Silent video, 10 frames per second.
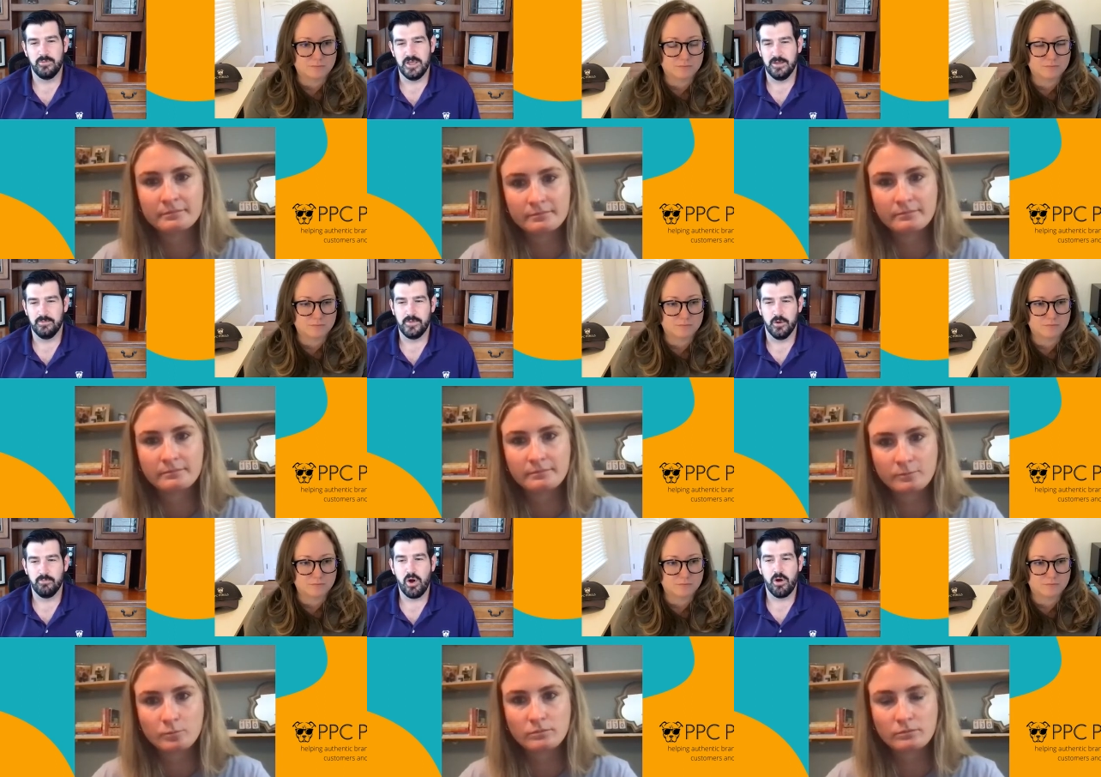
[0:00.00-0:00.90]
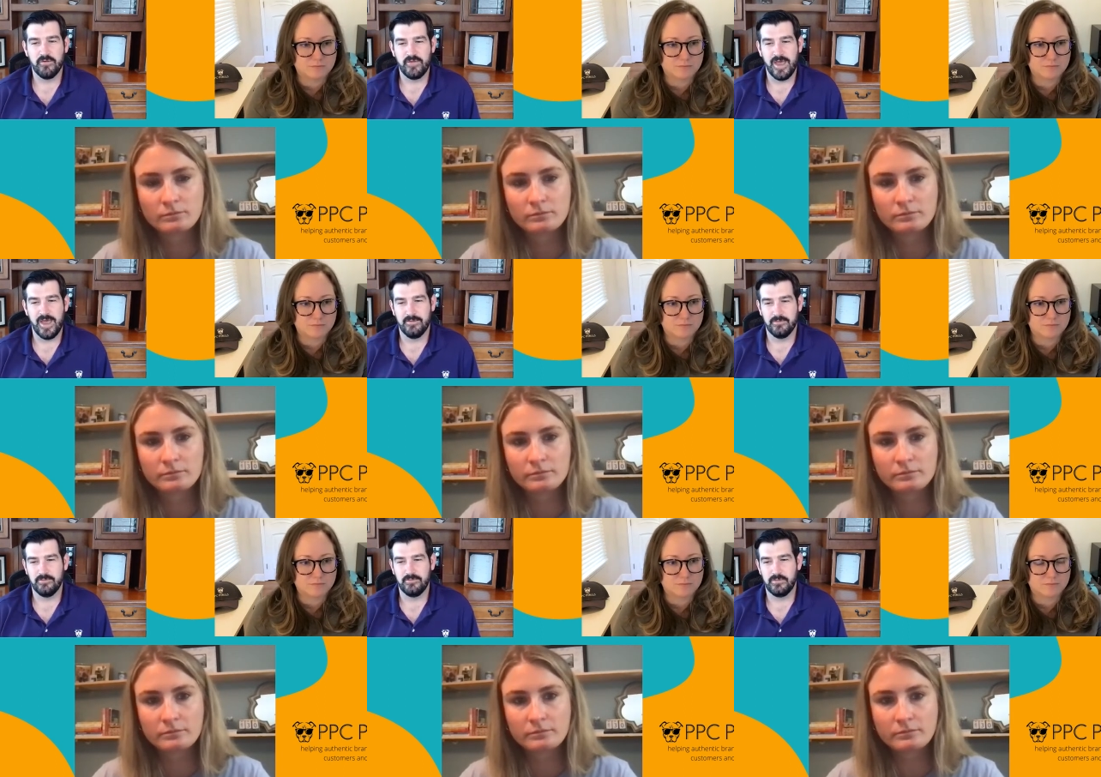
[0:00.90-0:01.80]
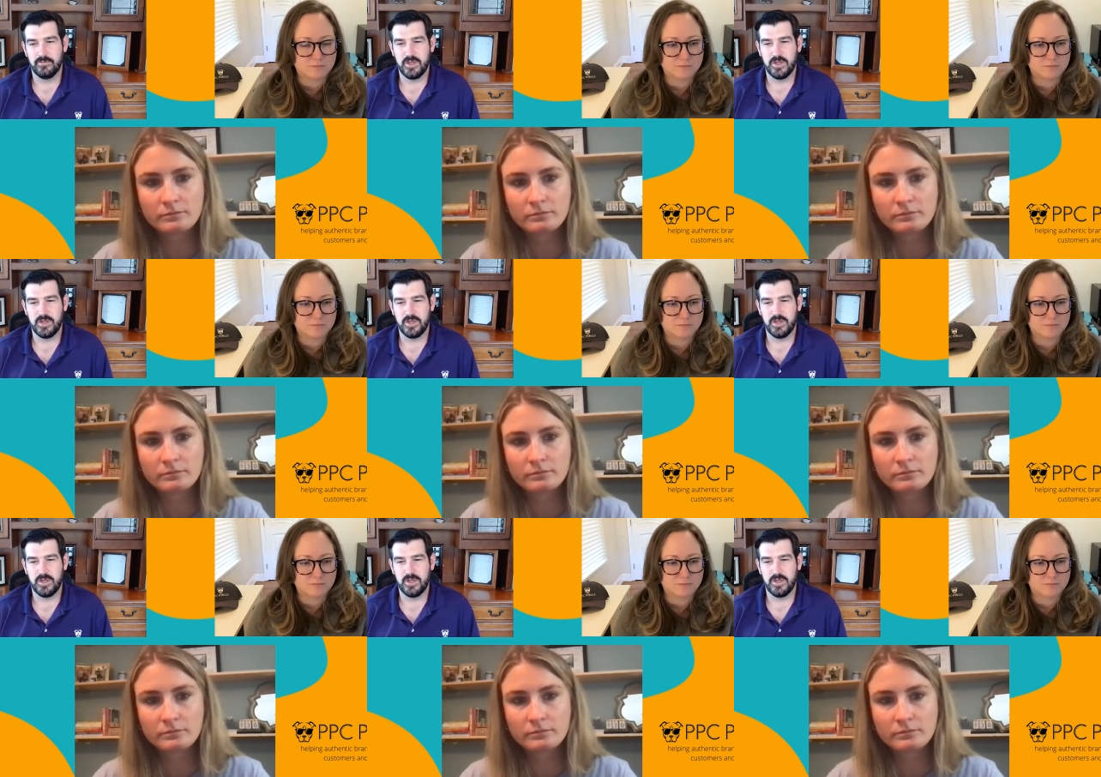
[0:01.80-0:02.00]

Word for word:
Speaker 1: be, you know, part of that